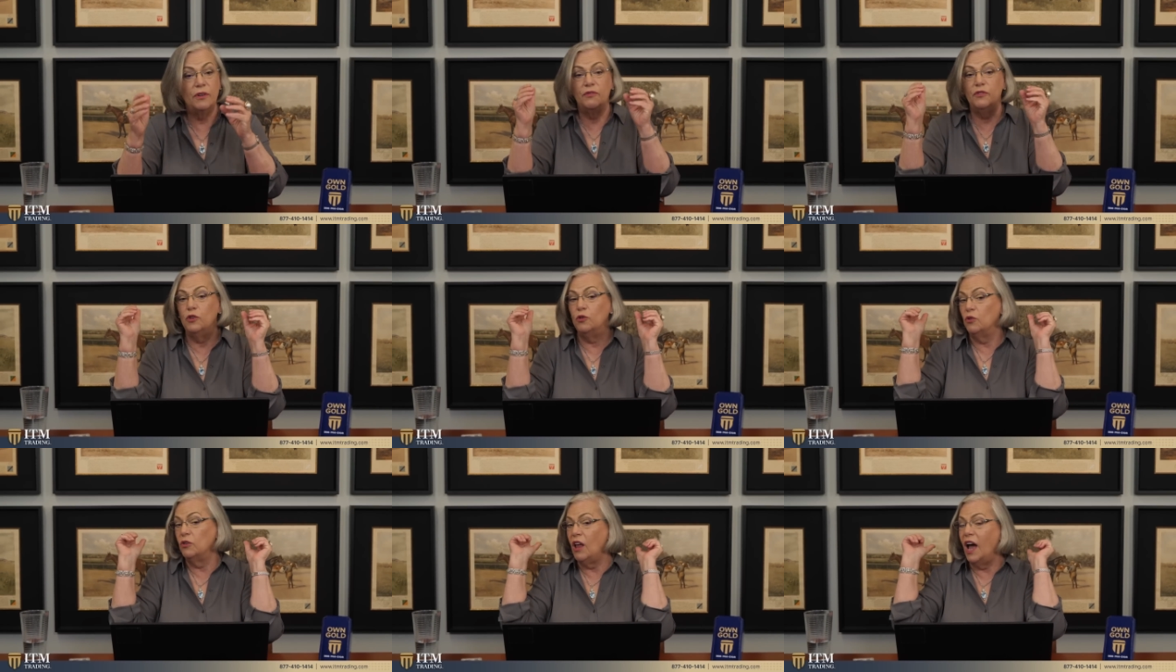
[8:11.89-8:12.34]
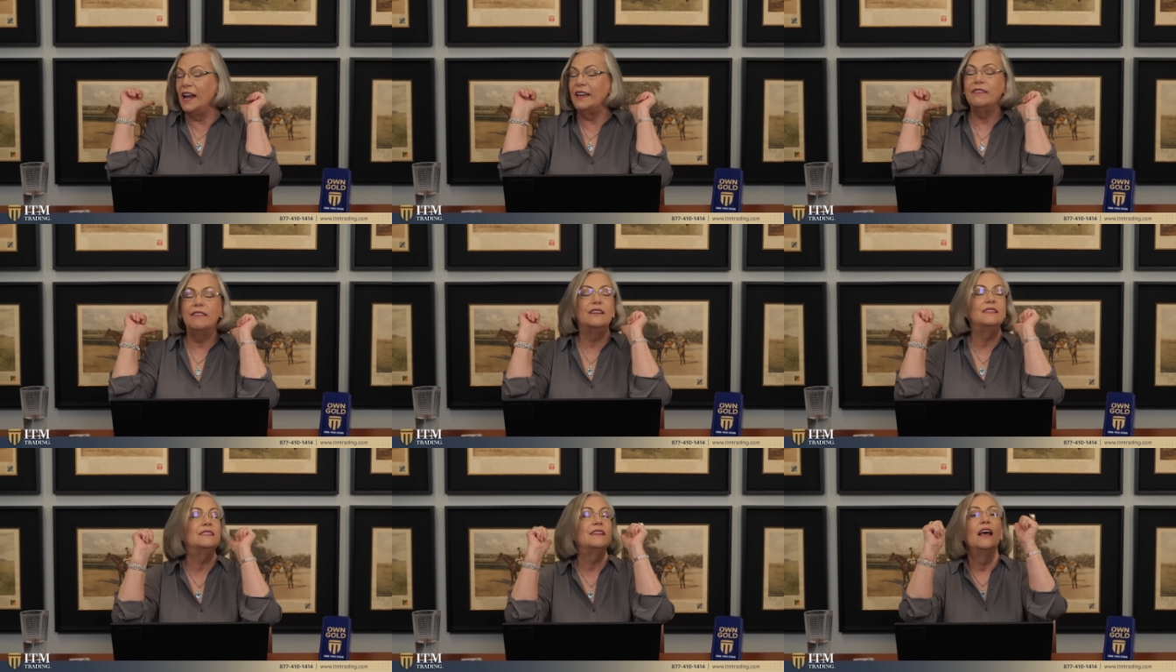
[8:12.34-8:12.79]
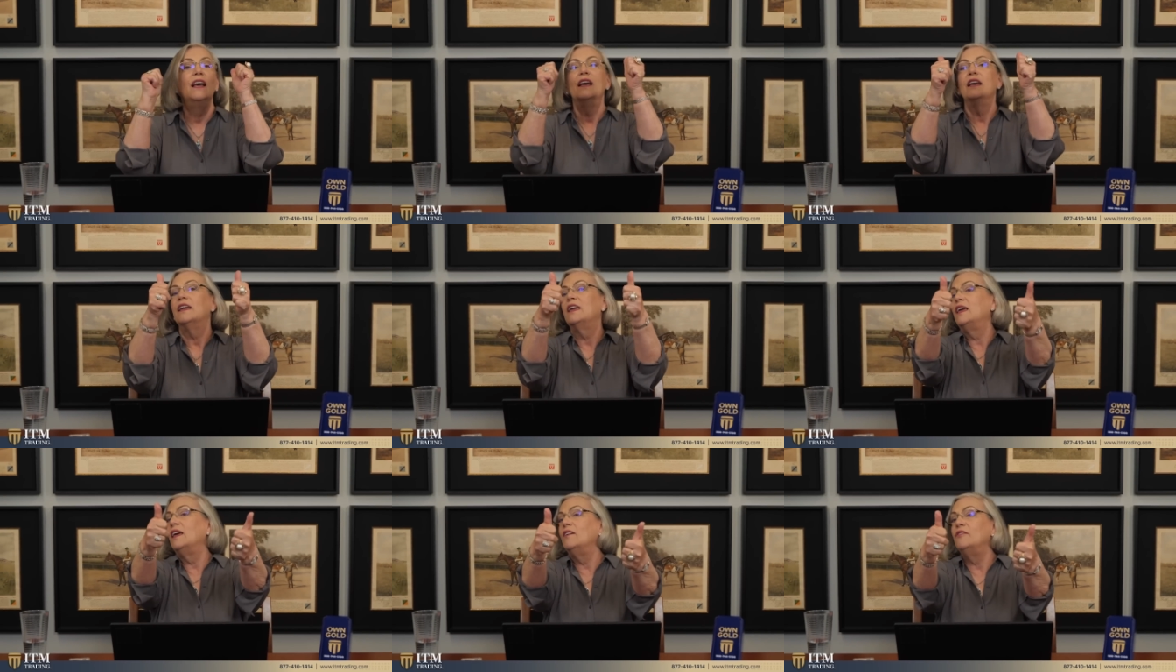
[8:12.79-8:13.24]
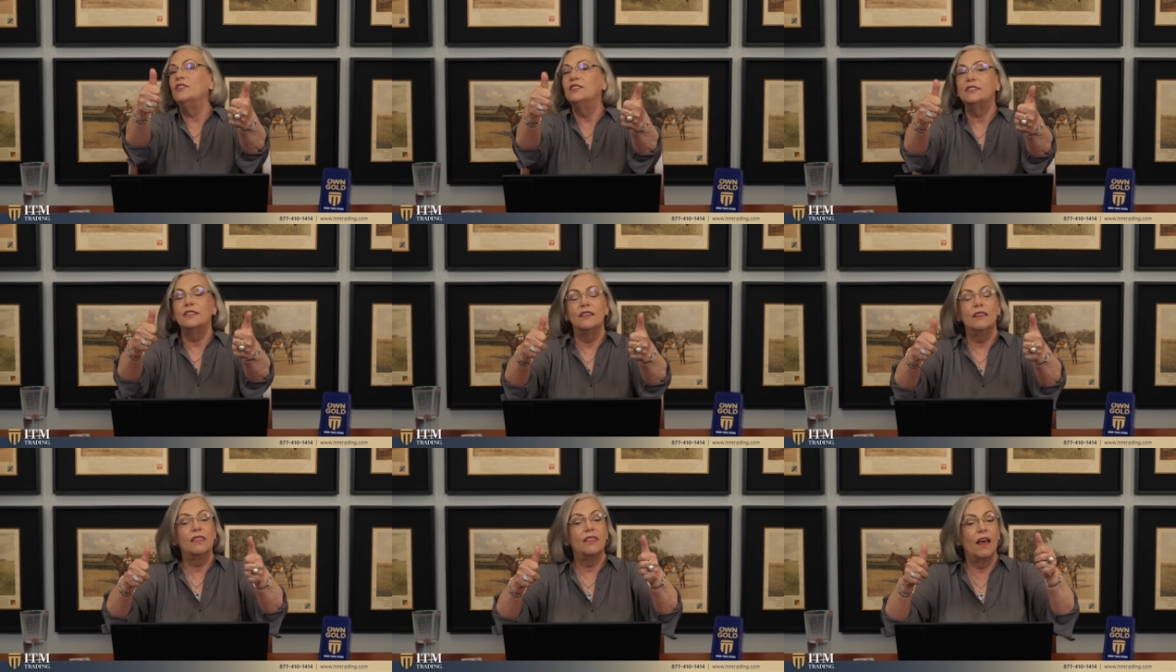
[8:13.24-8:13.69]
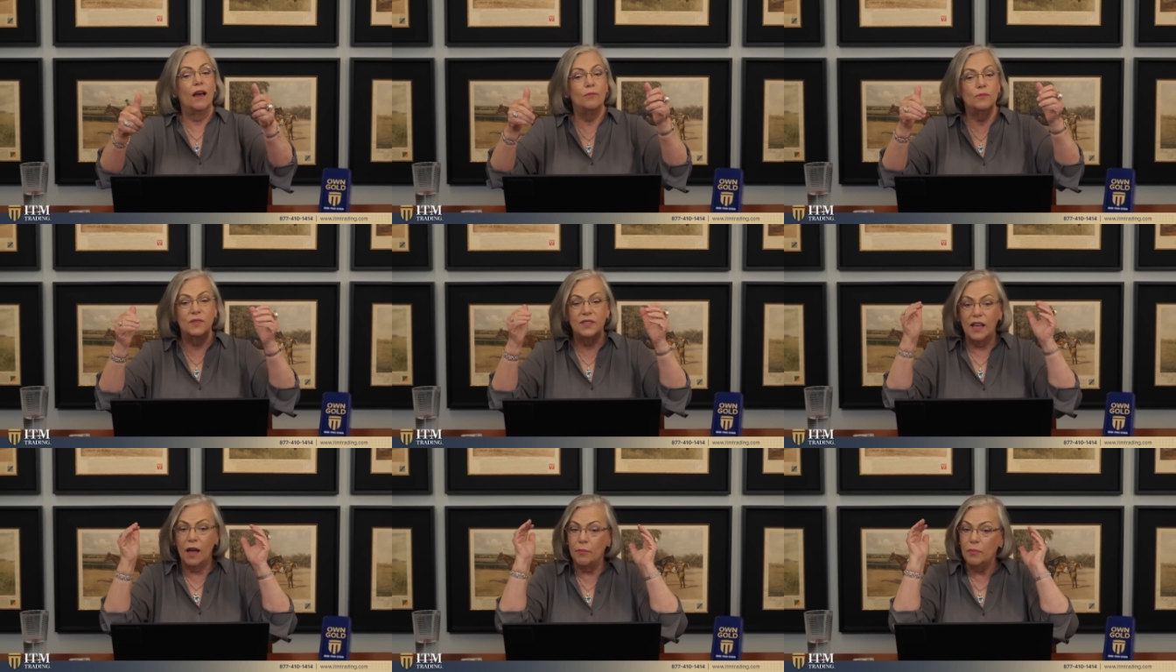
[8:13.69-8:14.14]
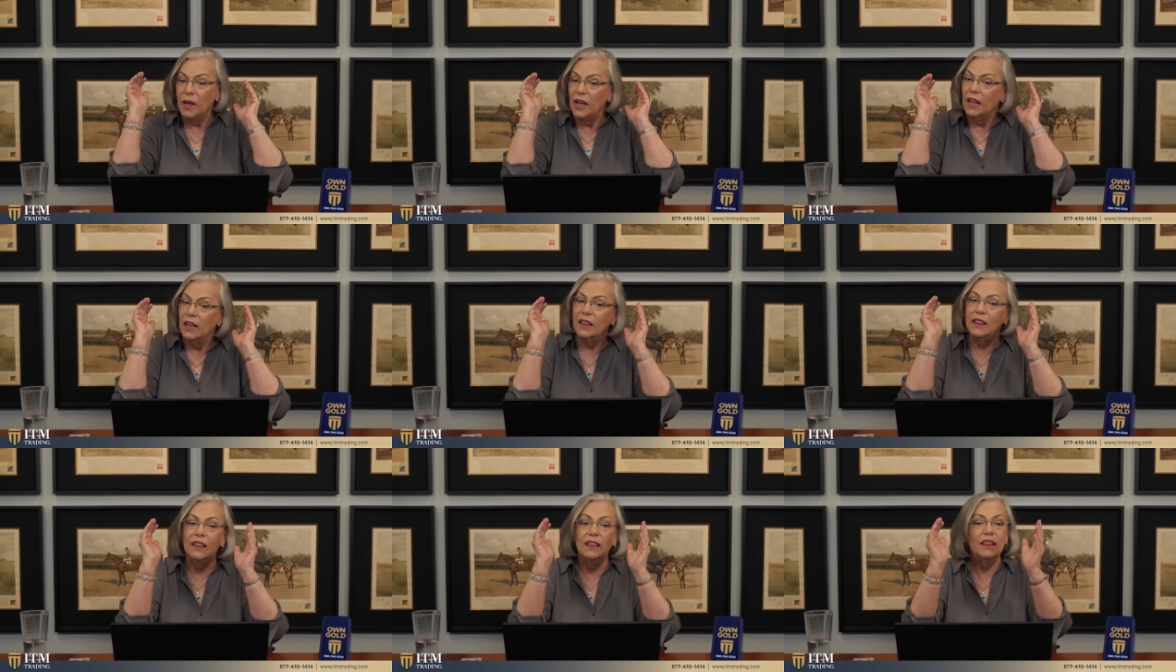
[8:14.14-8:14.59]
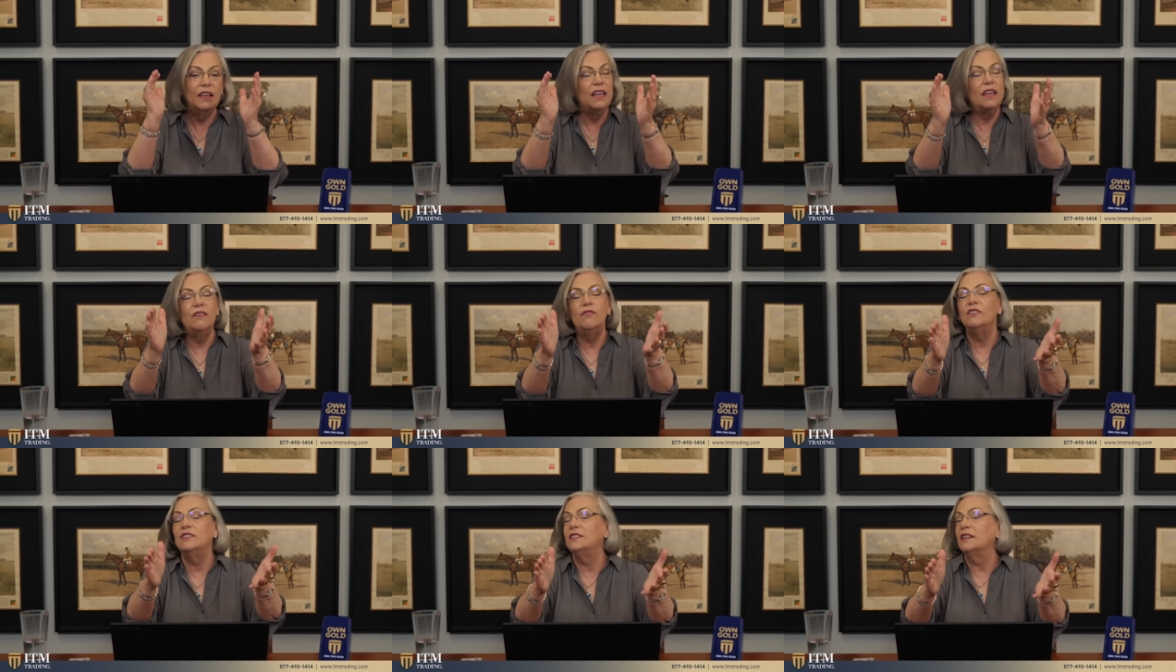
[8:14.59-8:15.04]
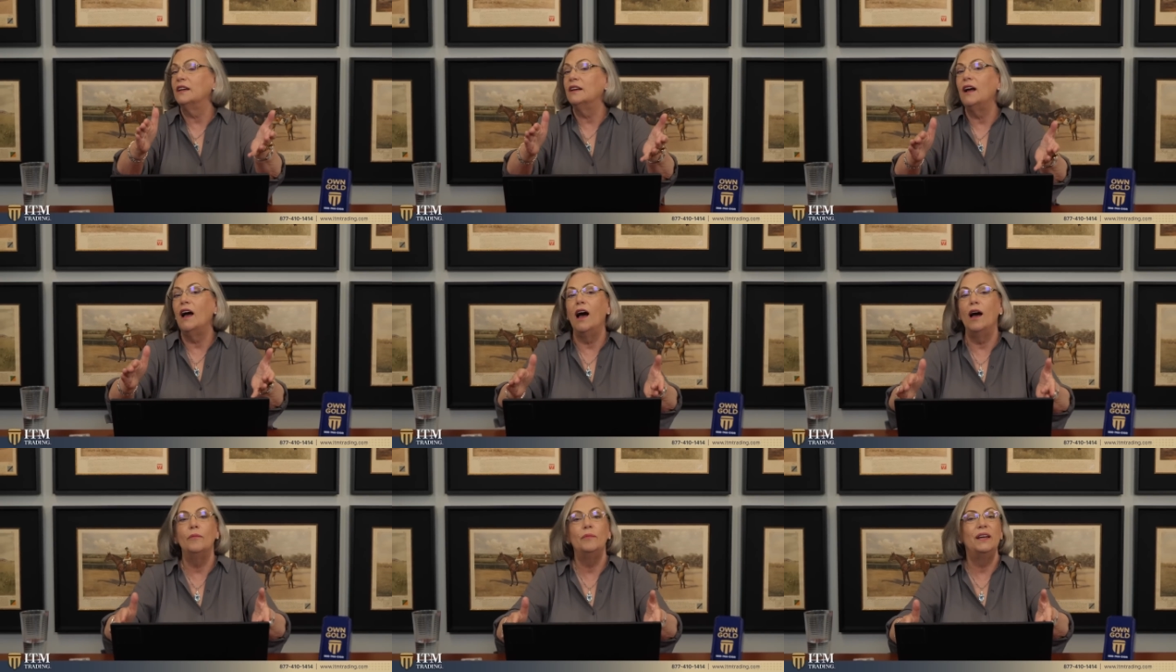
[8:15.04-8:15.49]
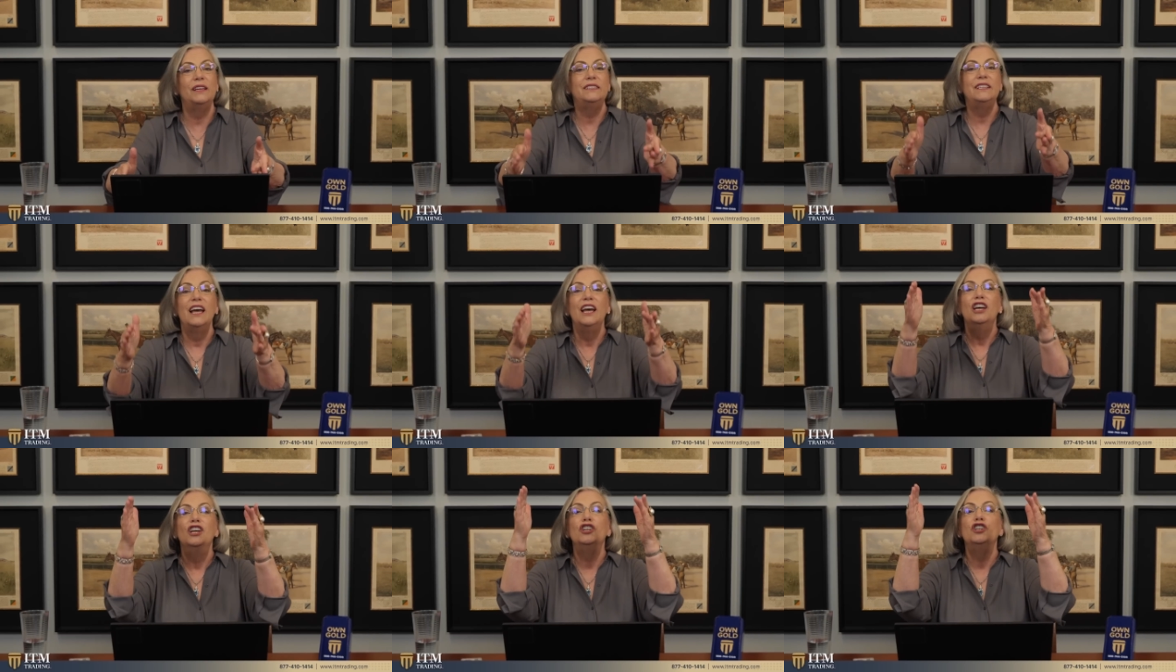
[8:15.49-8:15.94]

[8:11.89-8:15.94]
If you like this, give us a thumbs up, leave us a comment,